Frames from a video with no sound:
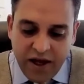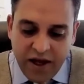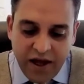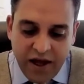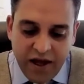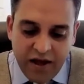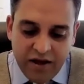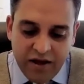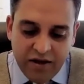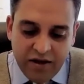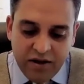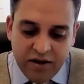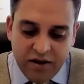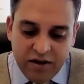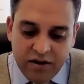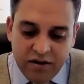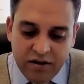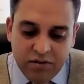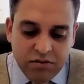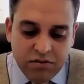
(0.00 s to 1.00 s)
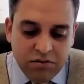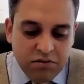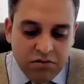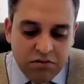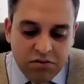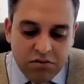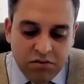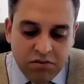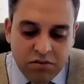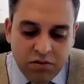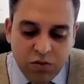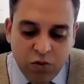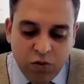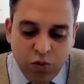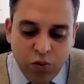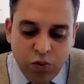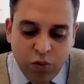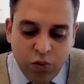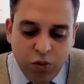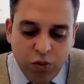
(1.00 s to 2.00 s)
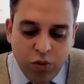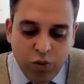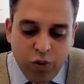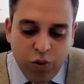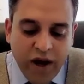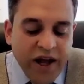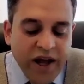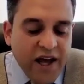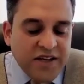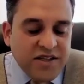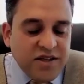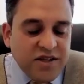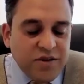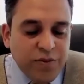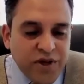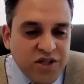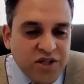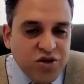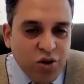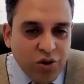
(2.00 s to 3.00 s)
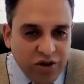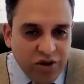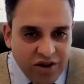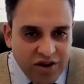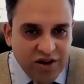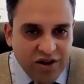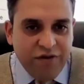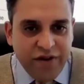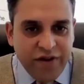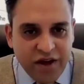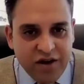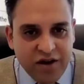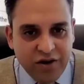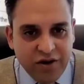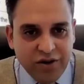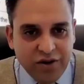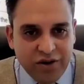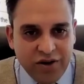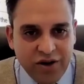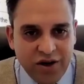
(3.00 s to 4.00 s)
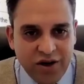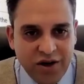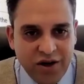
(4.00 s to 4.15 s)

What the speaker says: And why has it been so difficult,